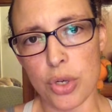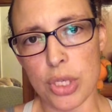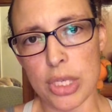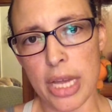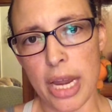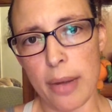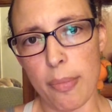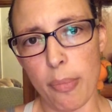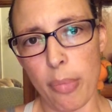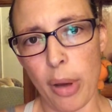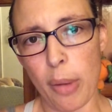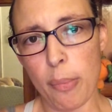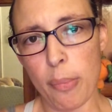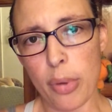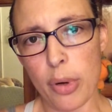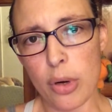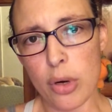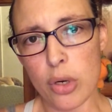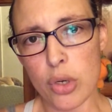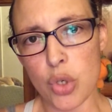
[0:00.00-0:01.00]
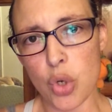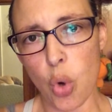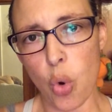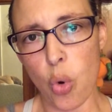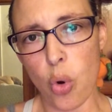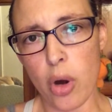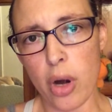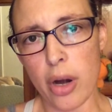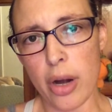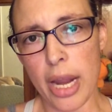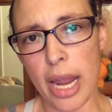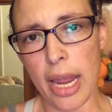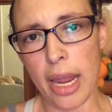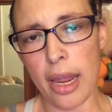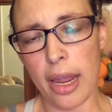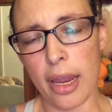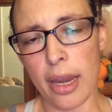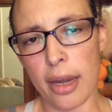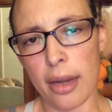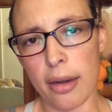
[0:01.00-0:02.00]
side bumper, door,
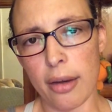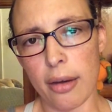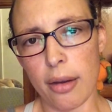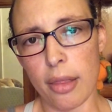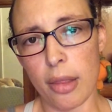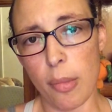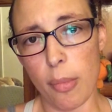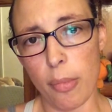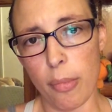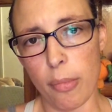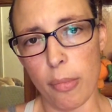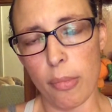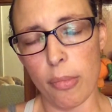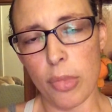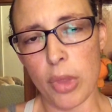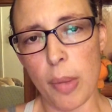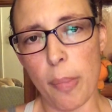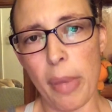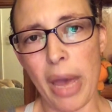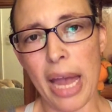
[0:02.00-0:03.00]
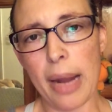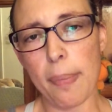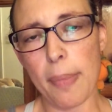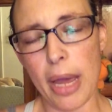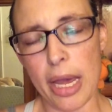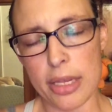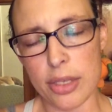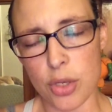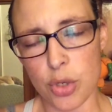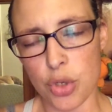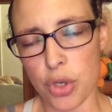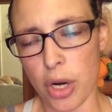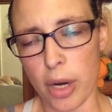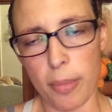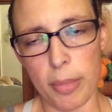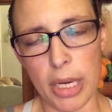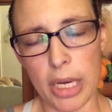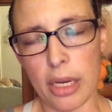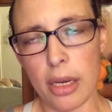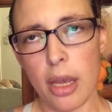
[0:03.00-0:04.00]
and the back passenger, I
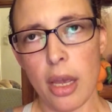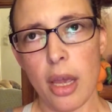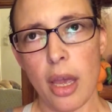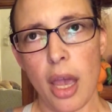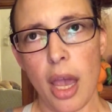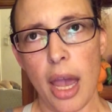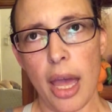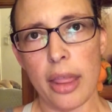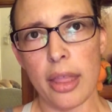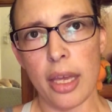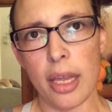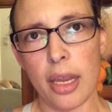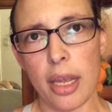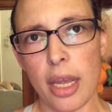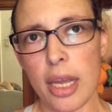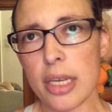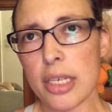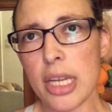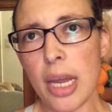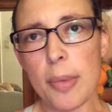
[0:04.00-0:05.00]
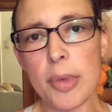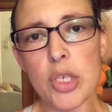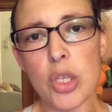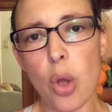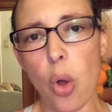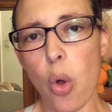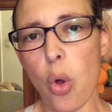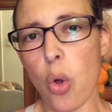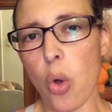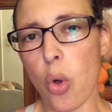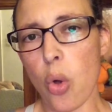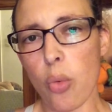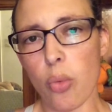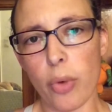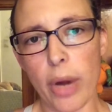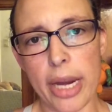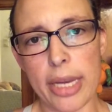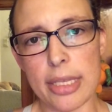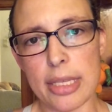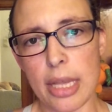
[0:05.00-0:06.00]
mean. And then it damaged the whole
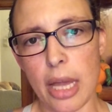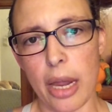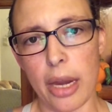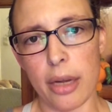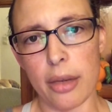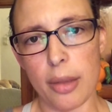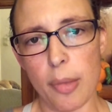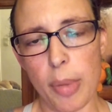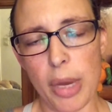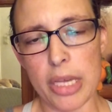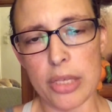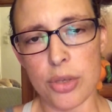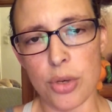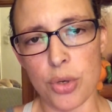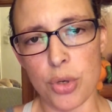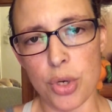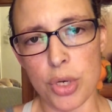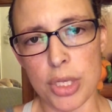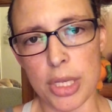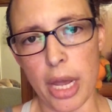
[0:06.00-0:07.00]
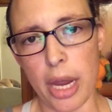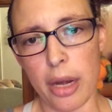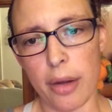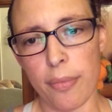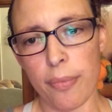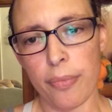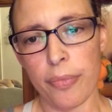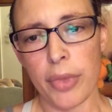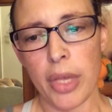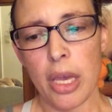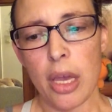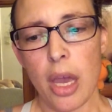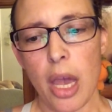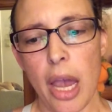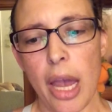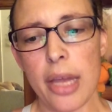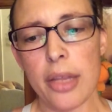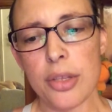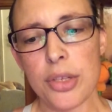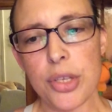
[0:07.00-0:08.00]
right side, the passenger side.
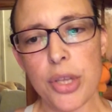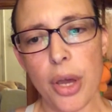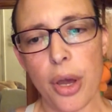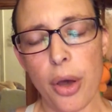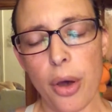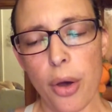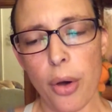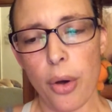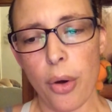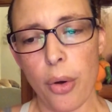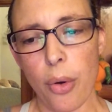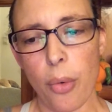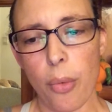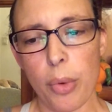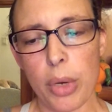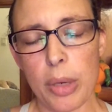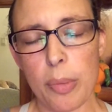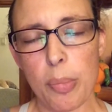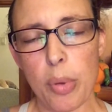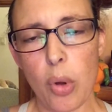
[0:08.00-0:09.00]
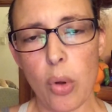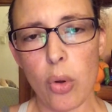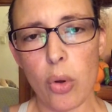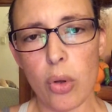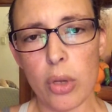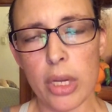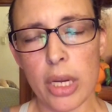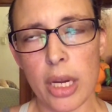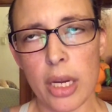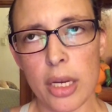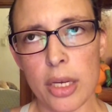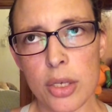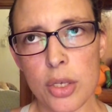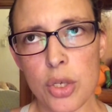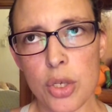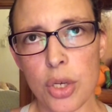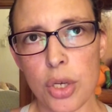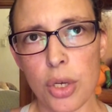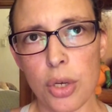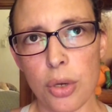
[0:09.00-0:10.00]
And so we pulled
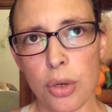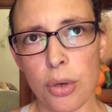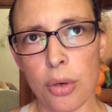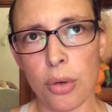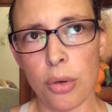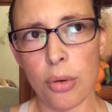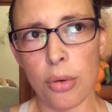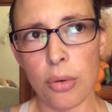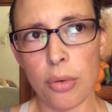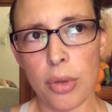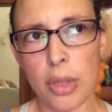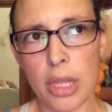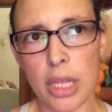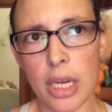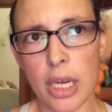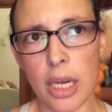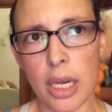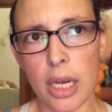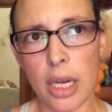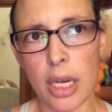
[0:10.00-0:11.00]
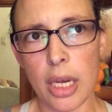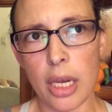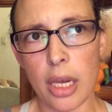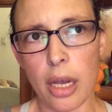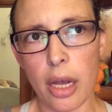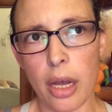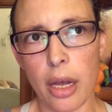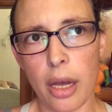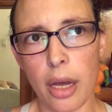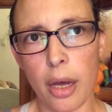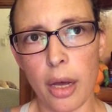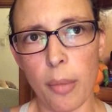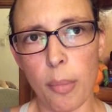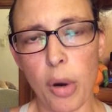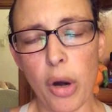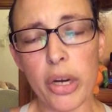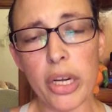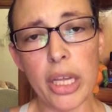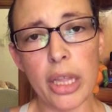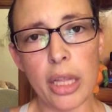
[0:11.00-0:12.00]
into the
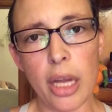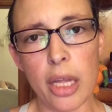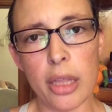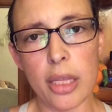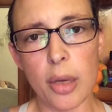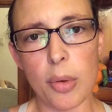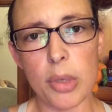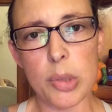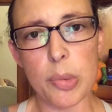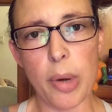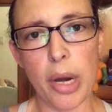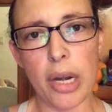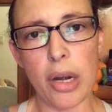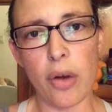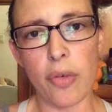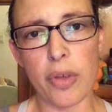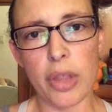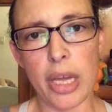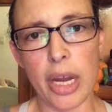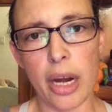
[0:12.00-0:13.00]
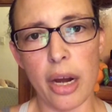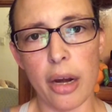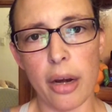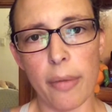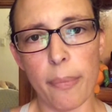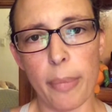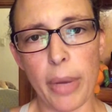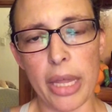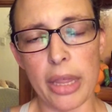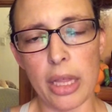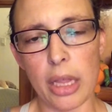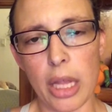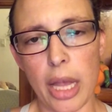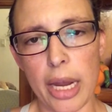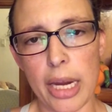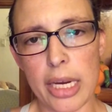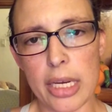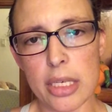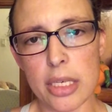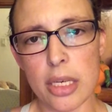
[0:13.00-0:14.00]
parking lot that was right over there by the
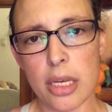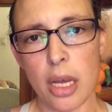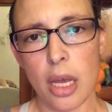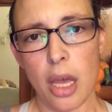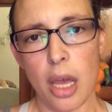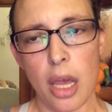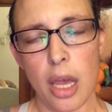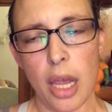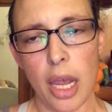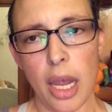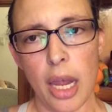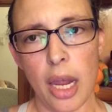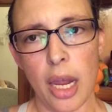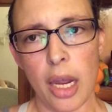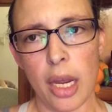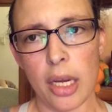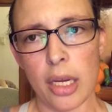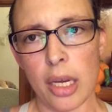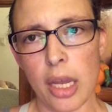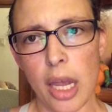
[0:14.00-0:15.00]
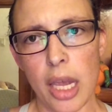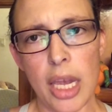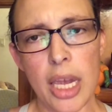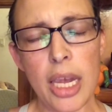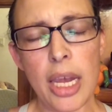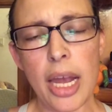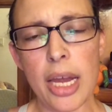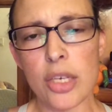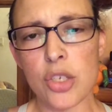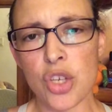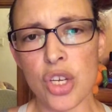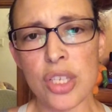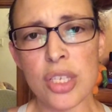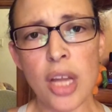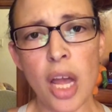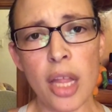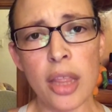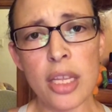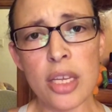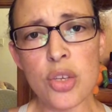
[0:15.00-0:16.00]
light. And he had just
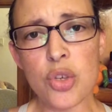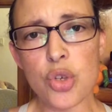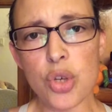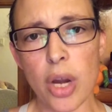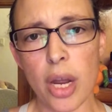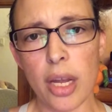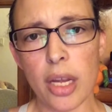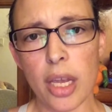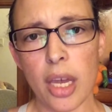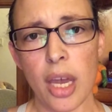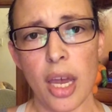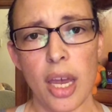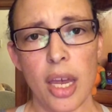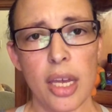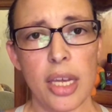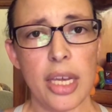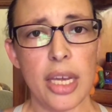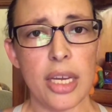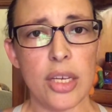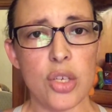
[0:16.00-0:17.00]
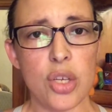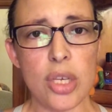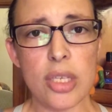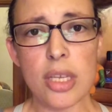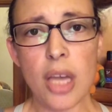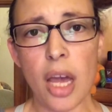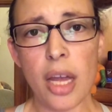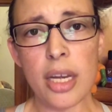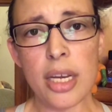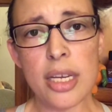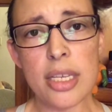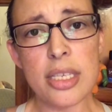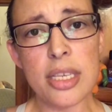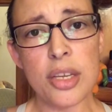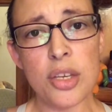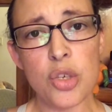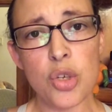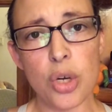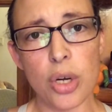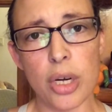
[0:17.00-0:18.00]
gotten this truck. He had just gotten his
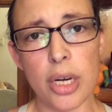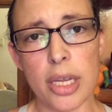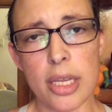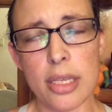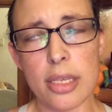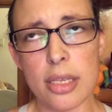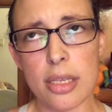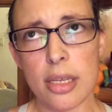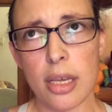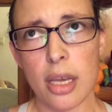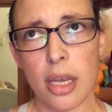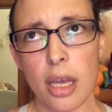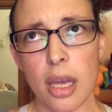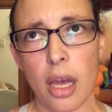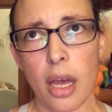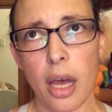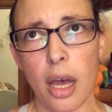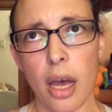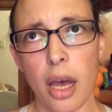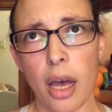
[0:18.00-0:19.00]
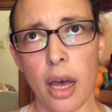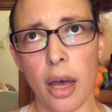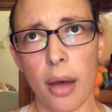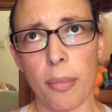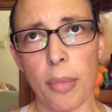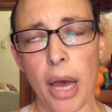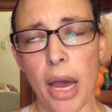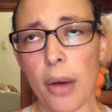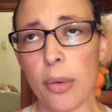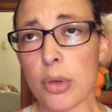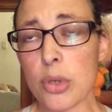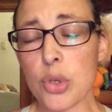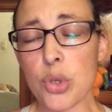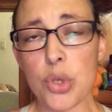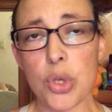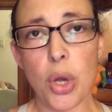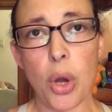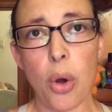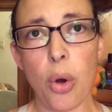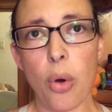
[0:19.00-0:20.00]
insurance. I was
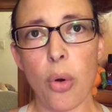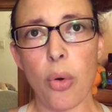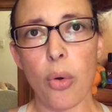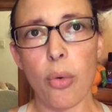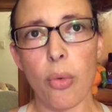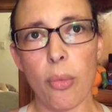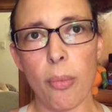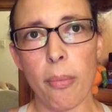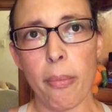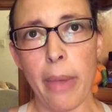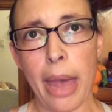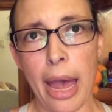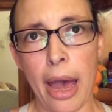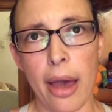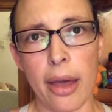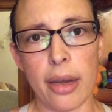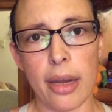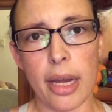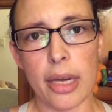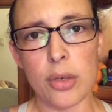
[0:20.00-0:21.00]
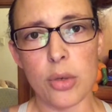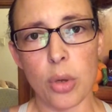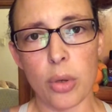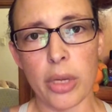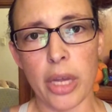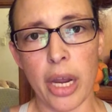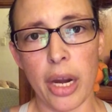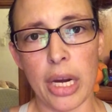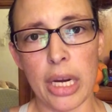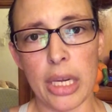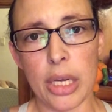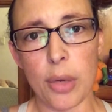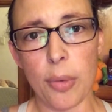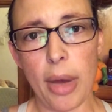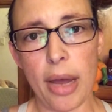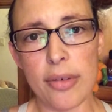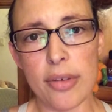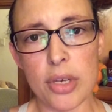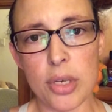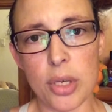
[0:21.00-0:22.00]
so mad. I told Gary, you
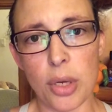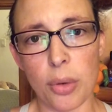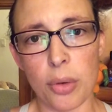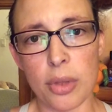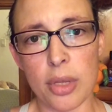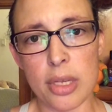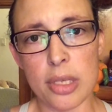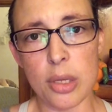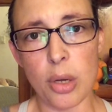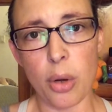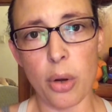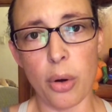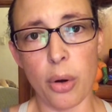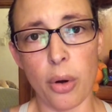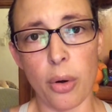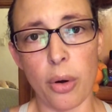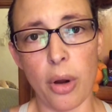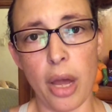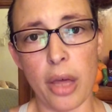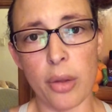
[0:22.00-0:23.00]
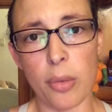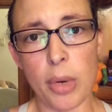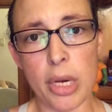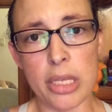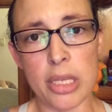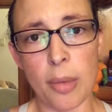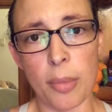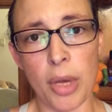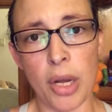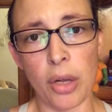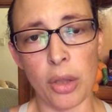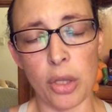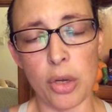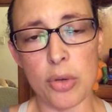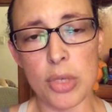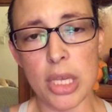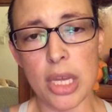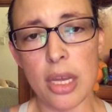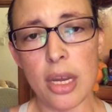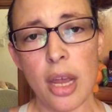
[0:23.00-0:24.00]
have to deal with this or otherwise I'm going to
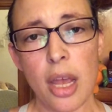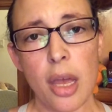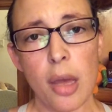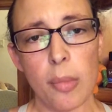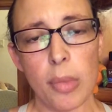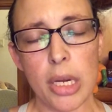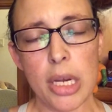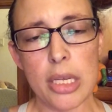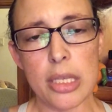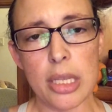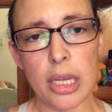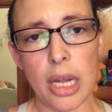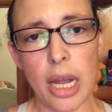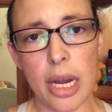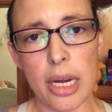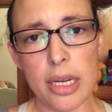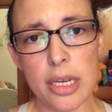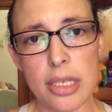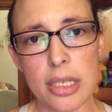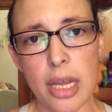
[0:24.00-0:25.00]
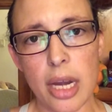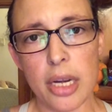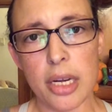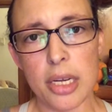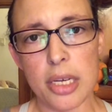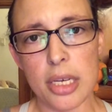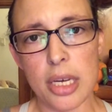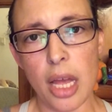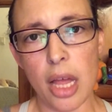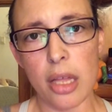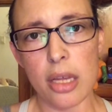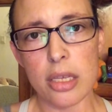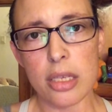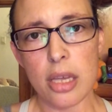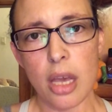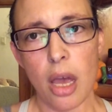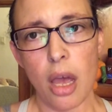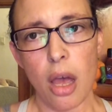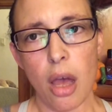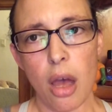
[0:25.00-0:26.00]
lose it, because the guy decided to tell us,